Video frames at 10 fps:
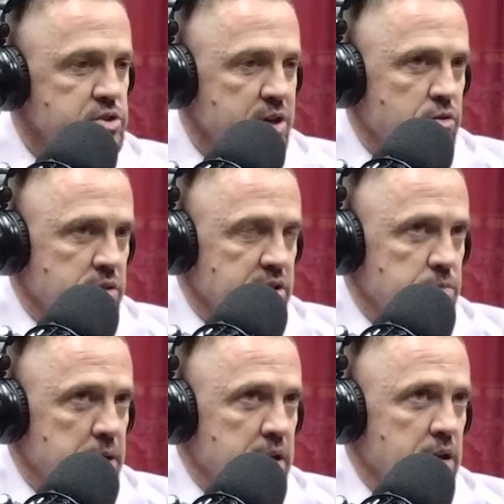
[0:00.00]
generally
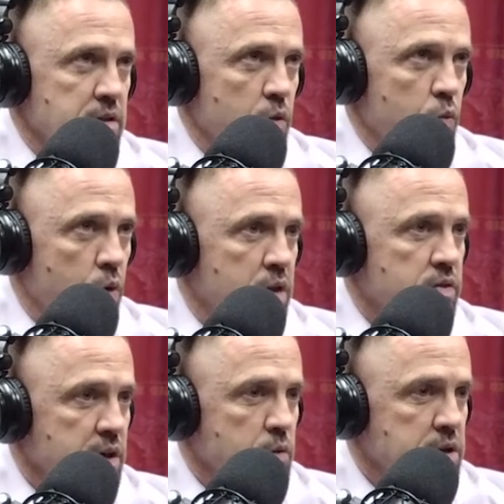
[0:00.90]
speaking, the one
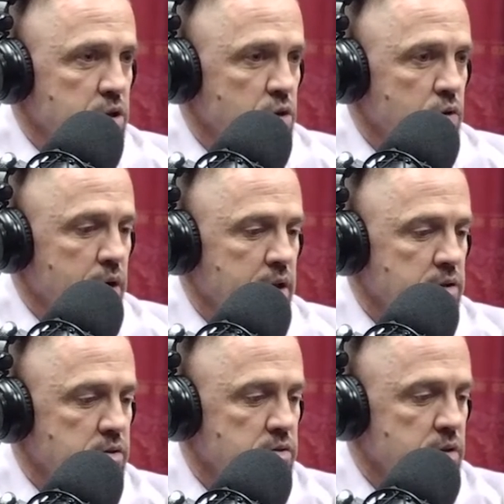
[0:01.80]
thing we do
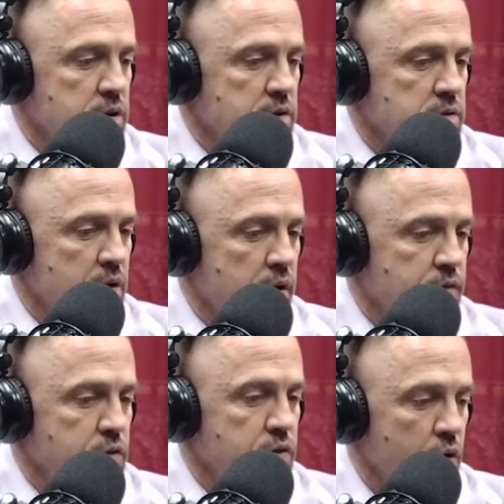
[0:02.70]
is
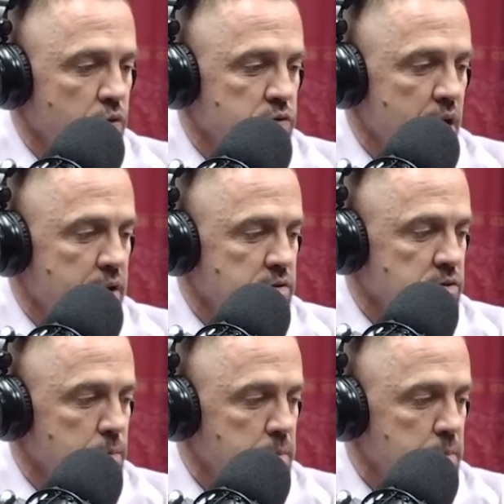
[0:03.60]
for those guys to